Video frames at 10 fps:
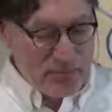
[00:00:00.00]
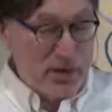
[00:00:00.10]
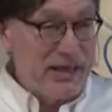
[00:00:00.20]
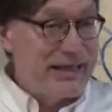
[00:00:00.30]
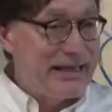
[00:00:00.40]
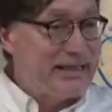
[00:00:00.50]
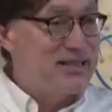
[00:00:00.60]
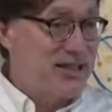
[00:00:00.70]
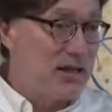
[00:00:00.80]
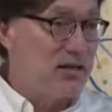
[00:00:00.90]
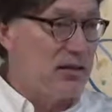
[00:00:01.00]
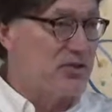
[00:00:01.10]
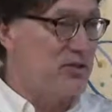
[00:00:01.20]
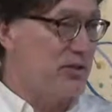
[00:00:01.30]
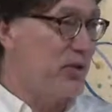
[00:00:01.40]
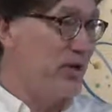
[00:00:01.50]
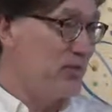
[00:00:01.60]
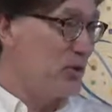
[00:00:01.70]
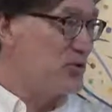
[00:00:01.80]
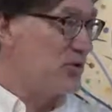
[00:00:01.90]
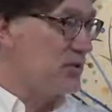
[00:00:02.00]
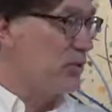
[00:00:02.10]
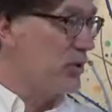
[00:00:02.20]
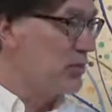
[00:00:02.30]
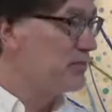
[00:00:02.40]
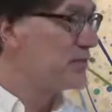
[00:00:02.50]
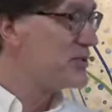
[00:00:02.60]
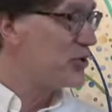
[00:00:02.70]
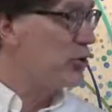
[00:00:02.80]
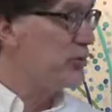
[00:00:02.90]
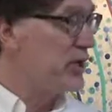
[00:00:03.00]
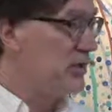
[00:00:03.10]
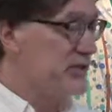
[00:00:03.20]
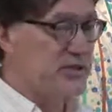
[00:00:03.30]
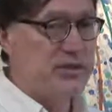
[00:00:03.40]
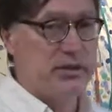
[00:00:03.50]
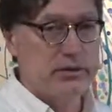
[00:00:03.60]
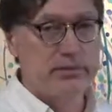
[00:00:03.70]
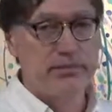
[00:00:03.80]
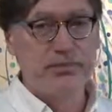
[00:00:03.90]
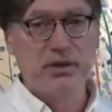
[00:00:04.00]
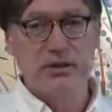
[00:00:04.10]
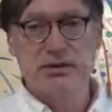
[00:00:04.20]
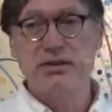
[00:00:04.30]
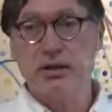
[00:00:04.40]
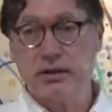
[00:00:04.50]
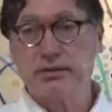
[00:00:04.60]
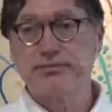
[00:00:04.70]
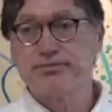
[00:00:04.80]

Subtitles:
But it is psychologically, right, and emotionally, where so many of us get stuck.